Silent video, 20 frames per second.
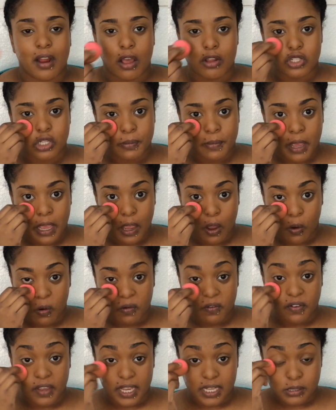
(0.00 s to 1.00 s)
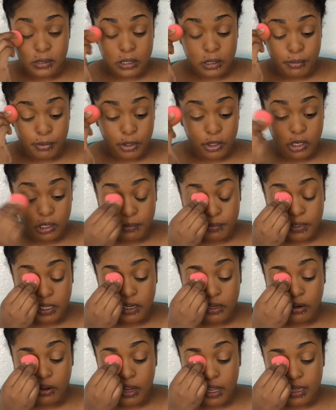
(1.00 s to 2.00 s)
I'll do my whole face with the Beauty
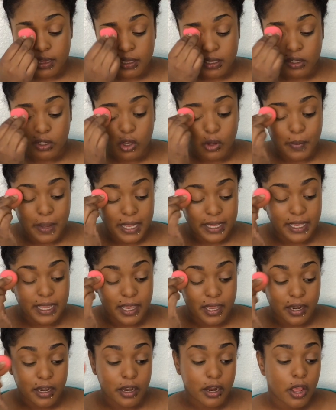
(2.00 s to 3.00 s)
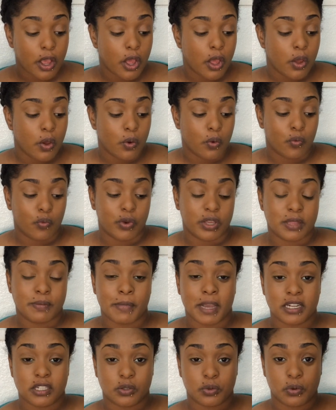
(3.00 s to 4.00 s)
Blender and then go back in with
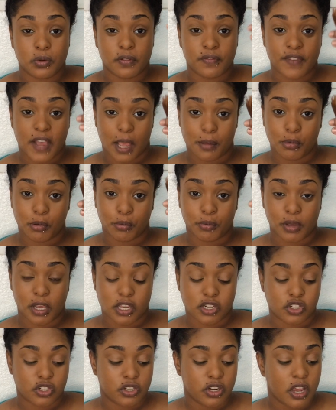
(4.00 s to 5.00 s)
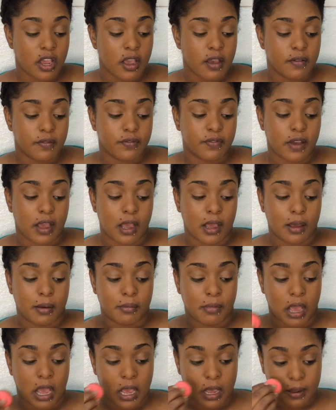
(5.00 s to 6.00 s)
my dual fiber brush
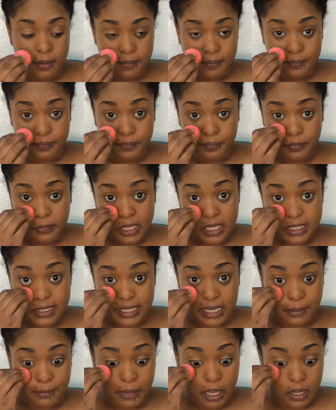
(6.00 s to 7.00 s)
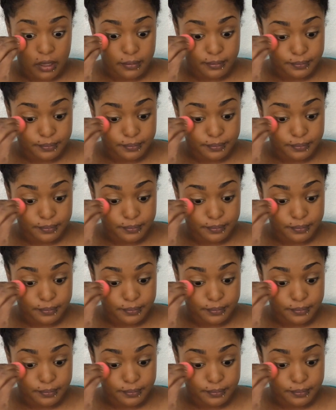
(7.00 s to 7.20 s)
from Sigma.